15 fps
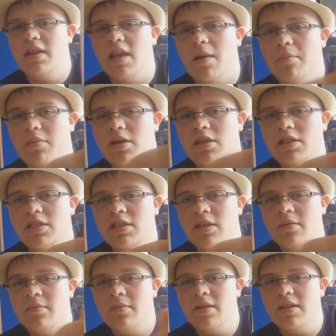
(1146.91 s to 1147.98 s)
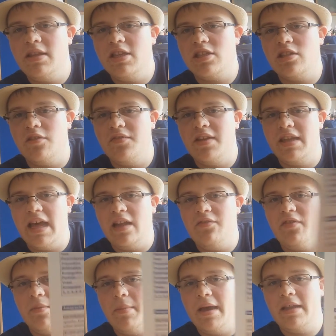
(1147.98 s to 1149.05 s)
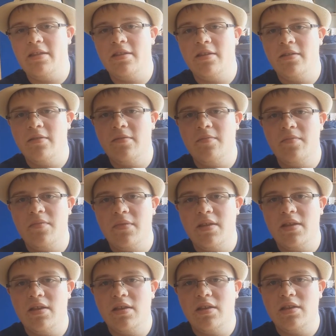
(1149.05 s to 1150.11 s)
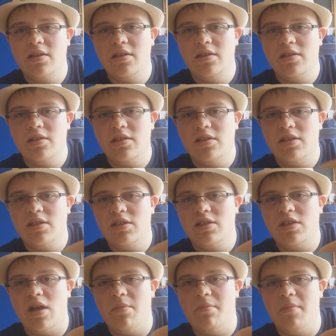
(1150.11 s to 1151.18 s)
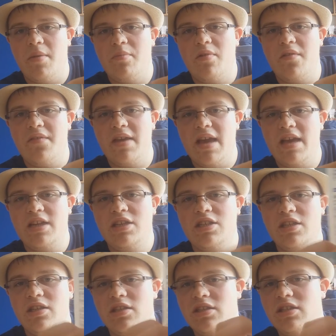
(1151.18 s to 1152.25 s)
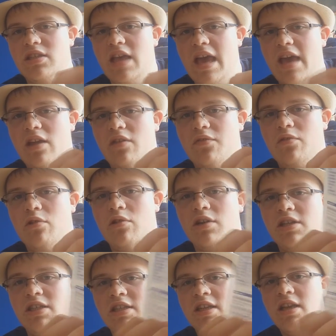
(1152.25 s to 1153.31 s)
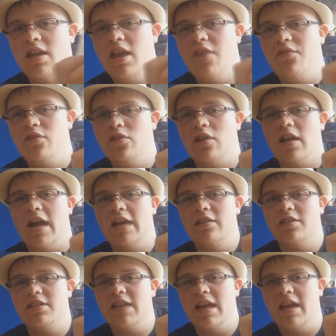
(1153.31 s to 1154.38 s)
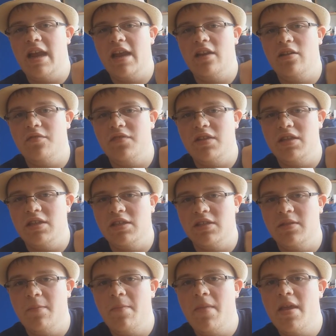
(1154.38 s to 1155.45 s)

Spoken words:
numbers, the Slovene alphabet, some abbreviations, and of course, if you do not understand any of these